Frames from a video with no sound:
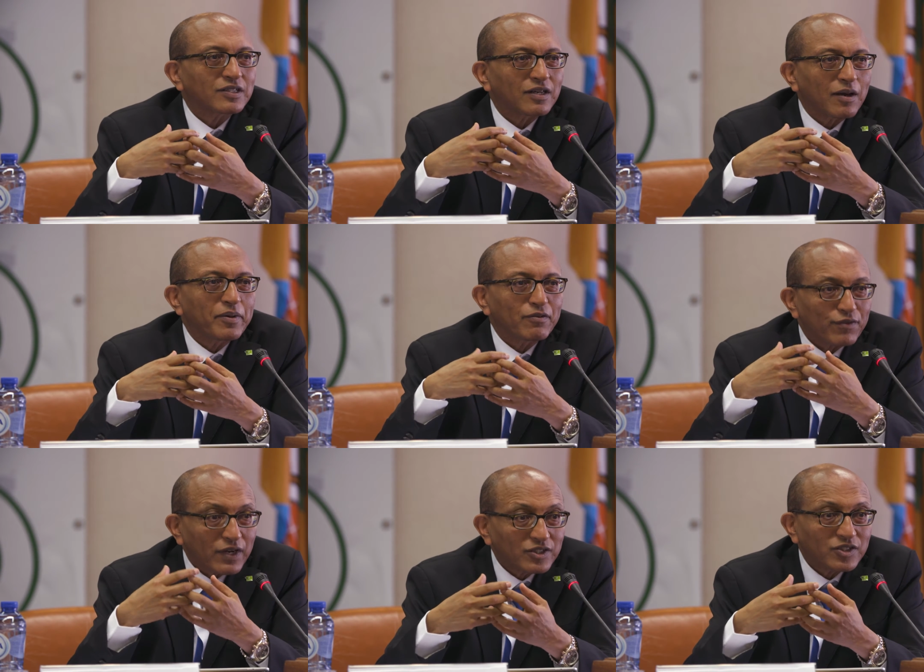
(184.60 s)
that are
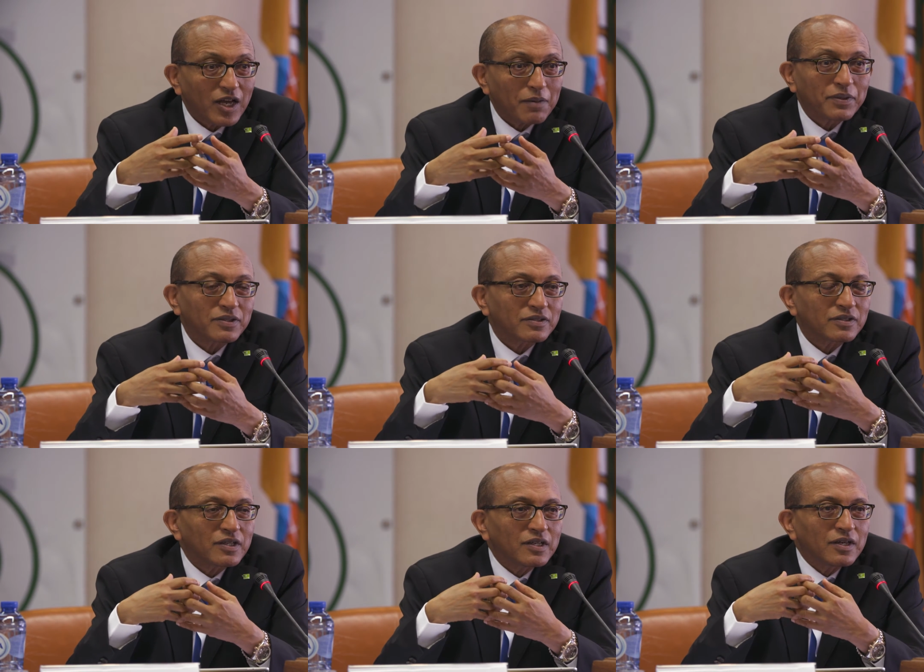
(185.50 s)
fragile, but
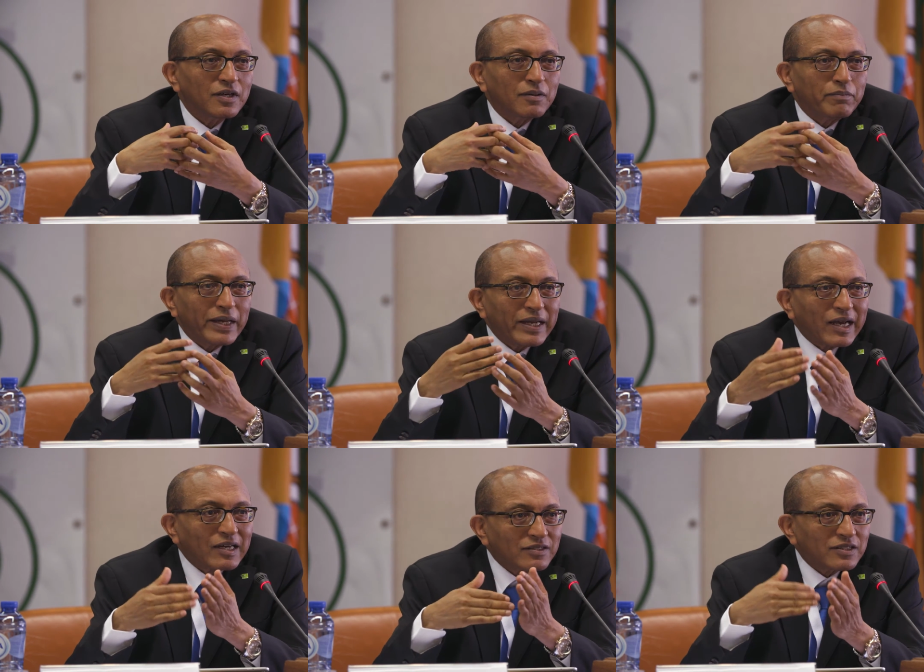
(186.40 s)
many
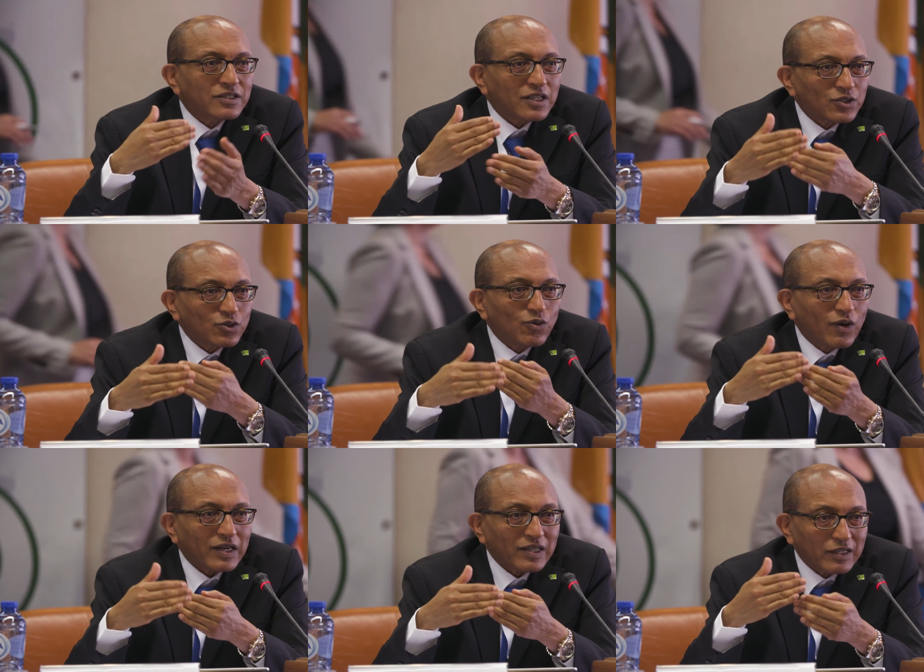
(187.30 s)
countries, as you know,
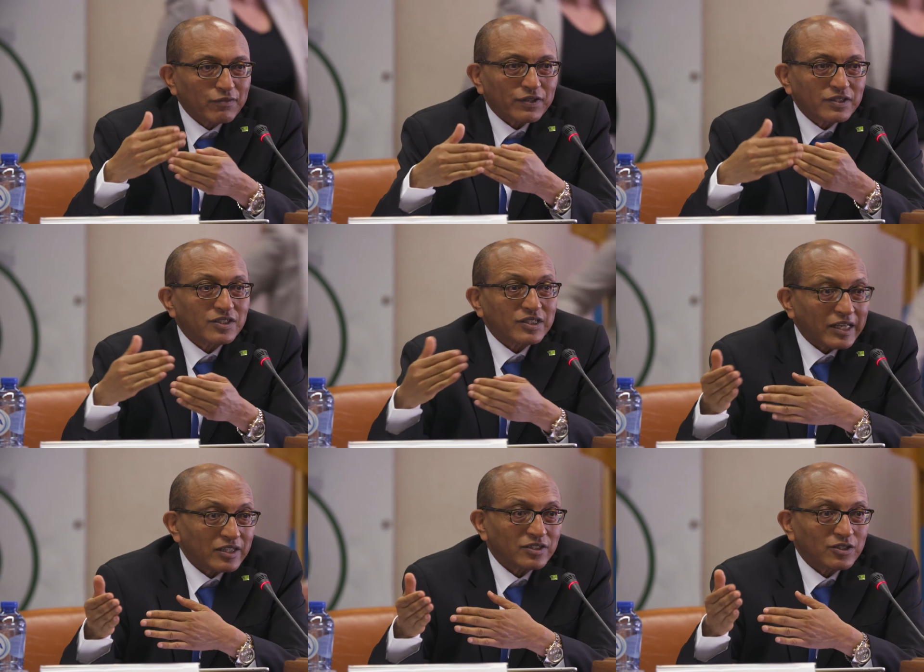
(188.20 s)
are at different
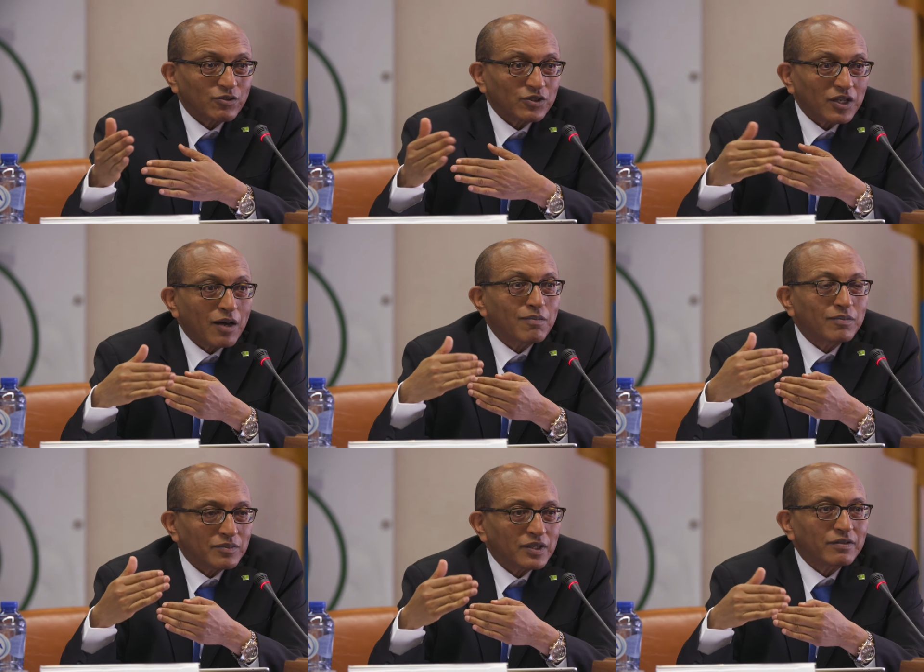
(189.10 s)
stages.
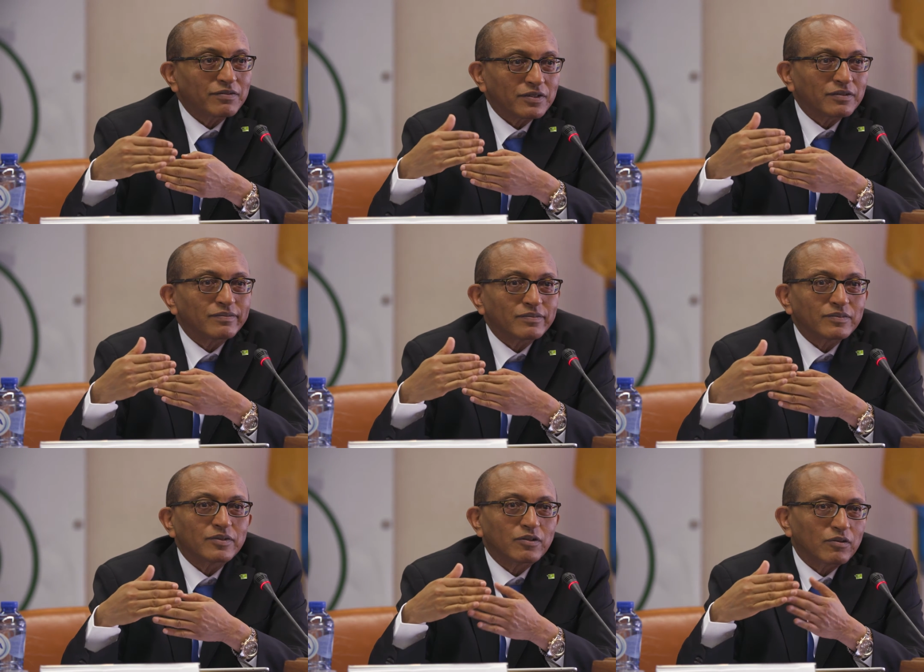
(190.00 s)
Some even,
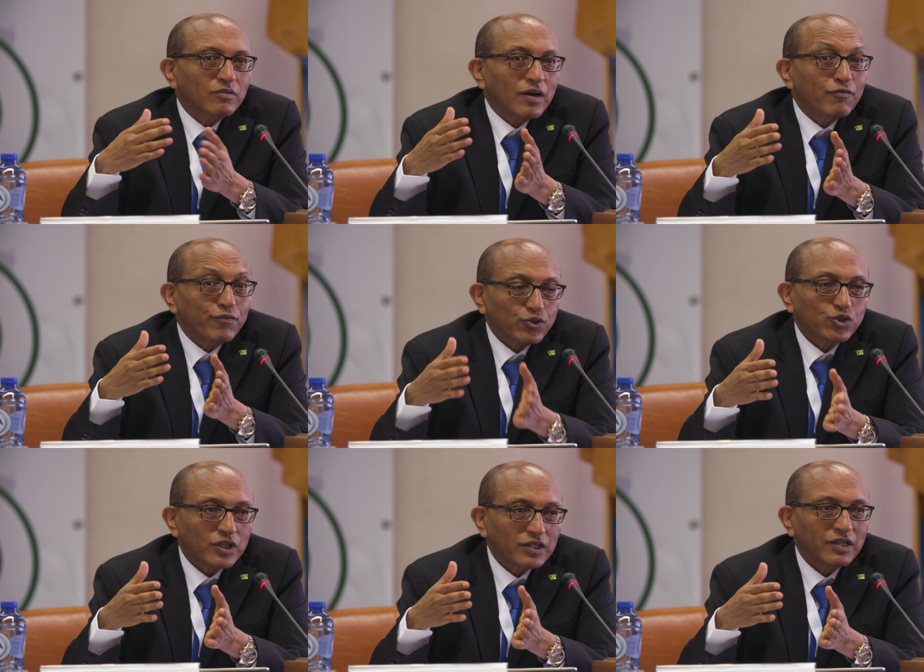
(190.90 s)

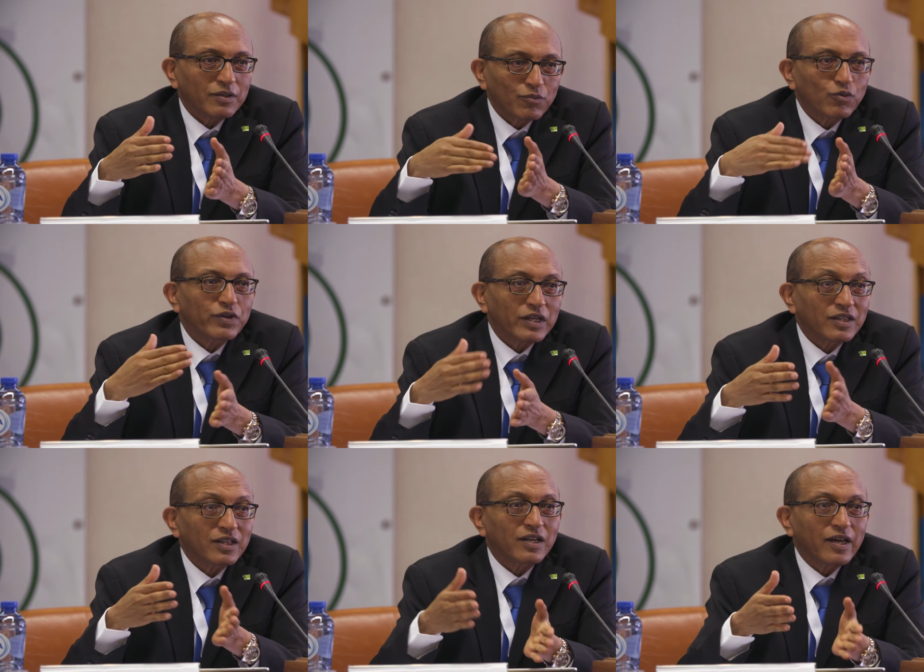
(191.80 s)
unfortunately, moving
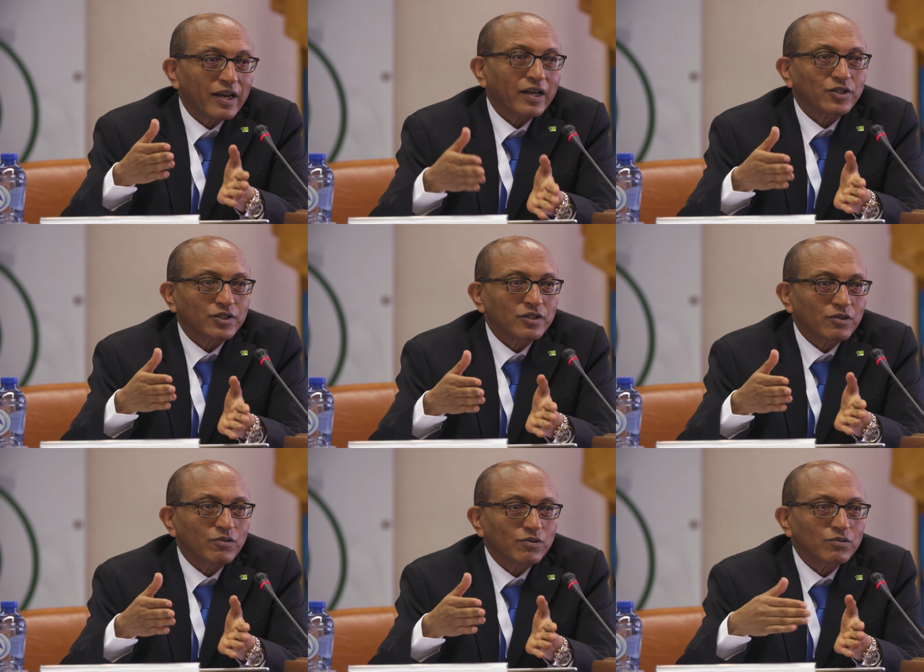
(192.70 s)
in that direction,
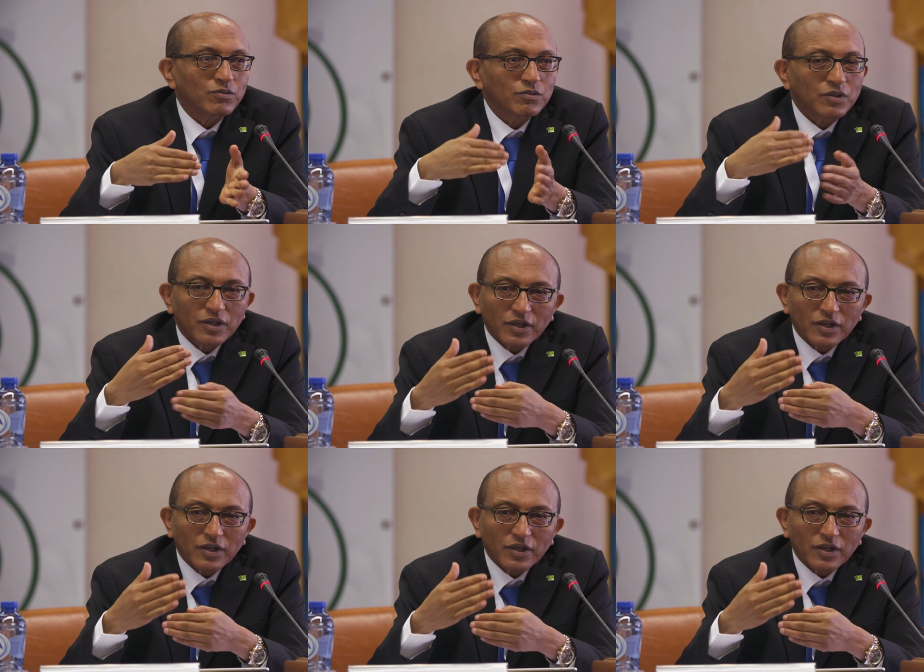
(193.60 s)
into